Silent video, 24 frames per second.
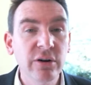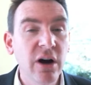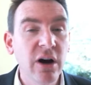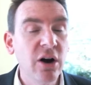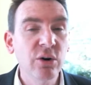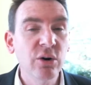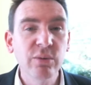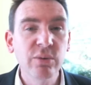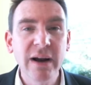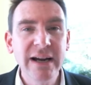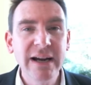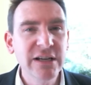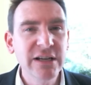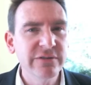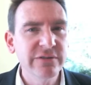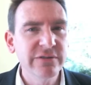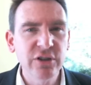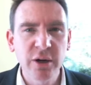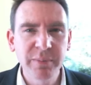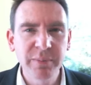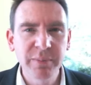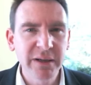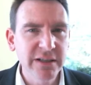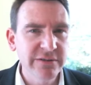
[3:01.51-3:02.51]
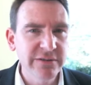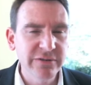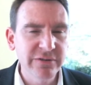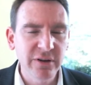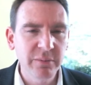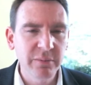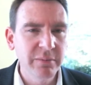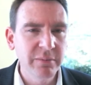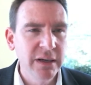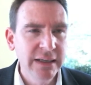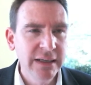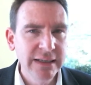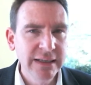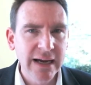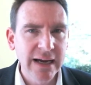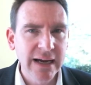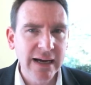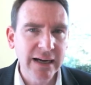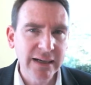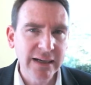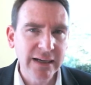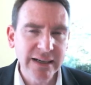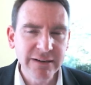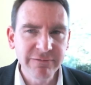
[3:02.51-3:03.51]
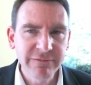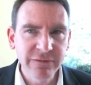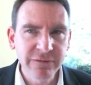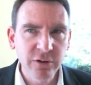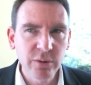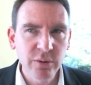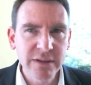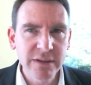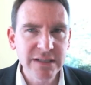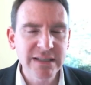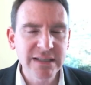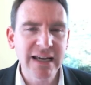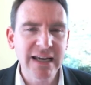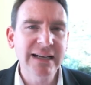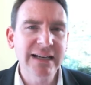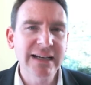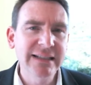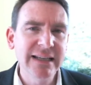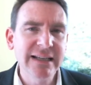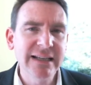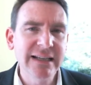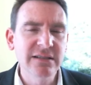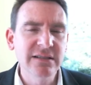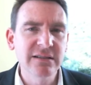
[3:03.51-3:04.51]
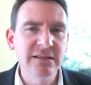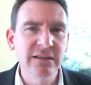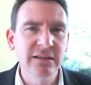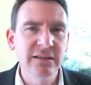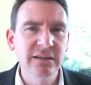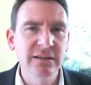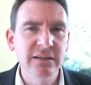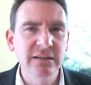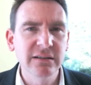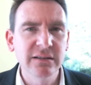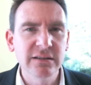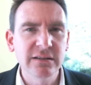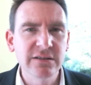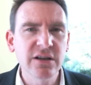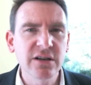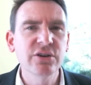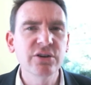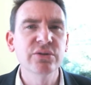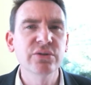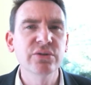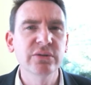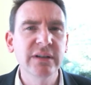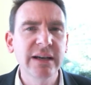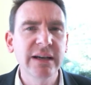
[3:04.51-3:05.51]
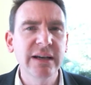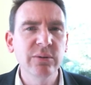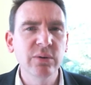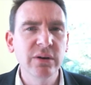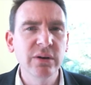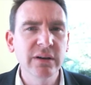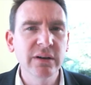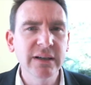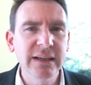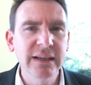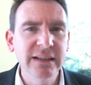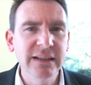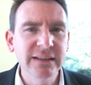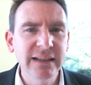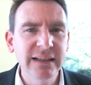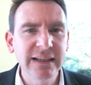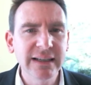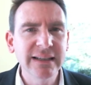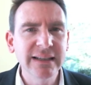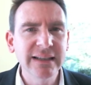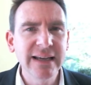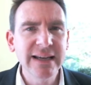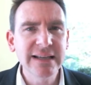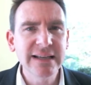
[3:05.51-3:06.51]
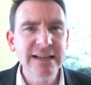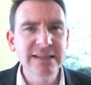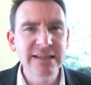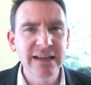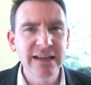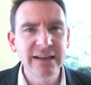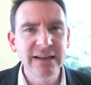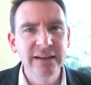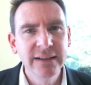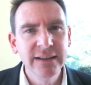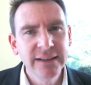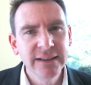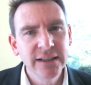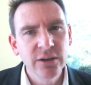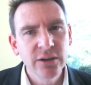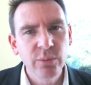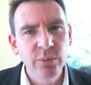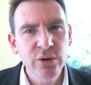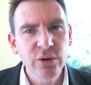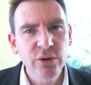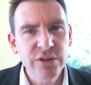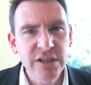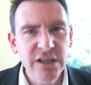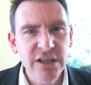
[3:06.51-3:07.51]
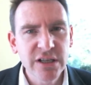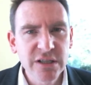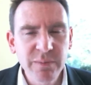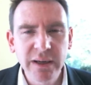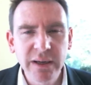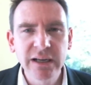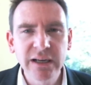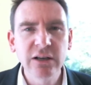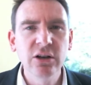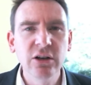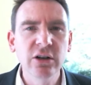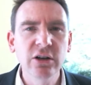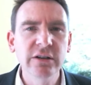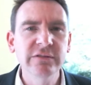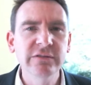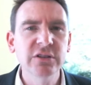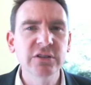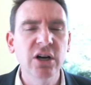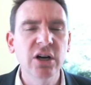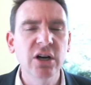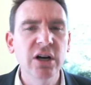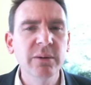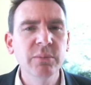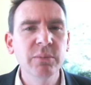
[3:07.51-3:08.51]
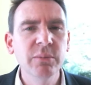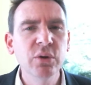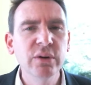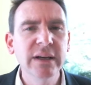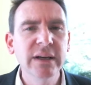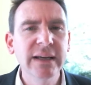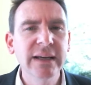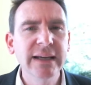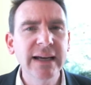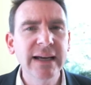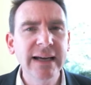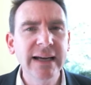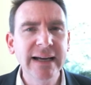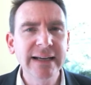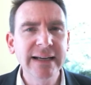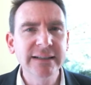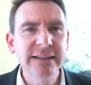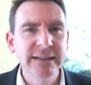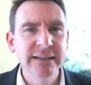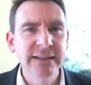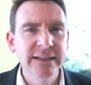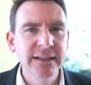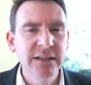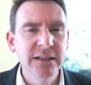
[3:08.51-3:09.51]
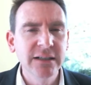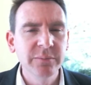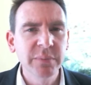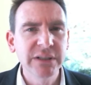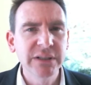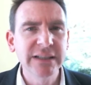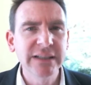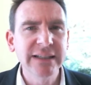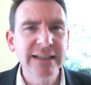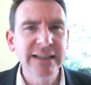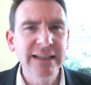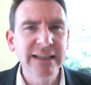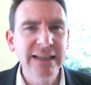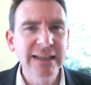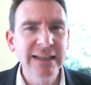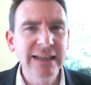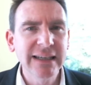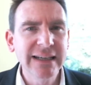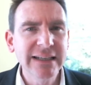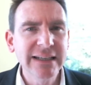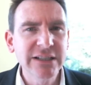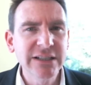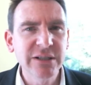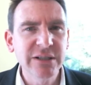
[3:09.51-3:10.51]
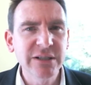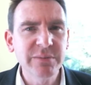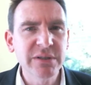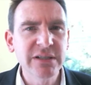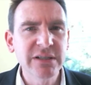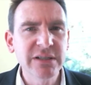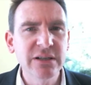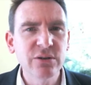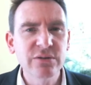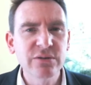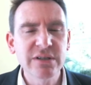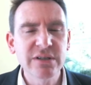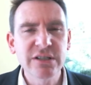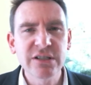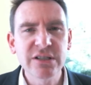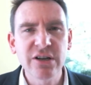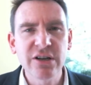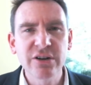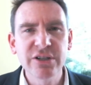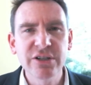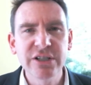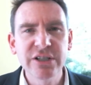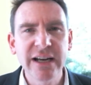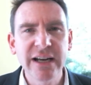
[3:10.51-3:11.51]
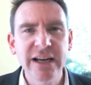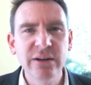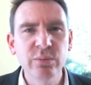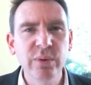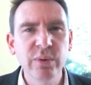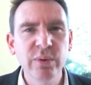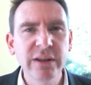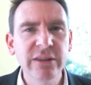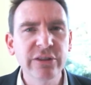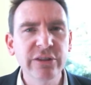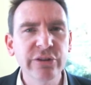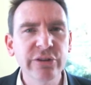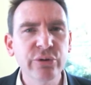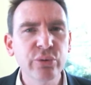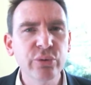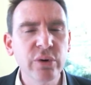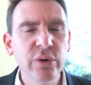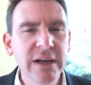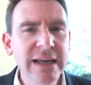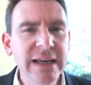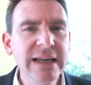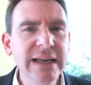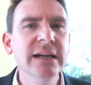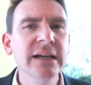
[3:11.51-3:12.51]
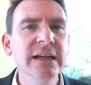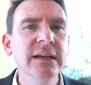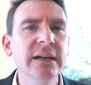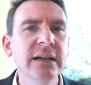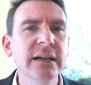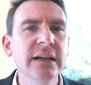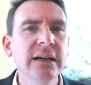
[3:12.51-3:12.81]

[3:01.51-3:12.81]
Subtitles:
a whole range of topics from influence tactics to social networking techniques, and we also spend a lot of time looking at particular leadership skills associated with 3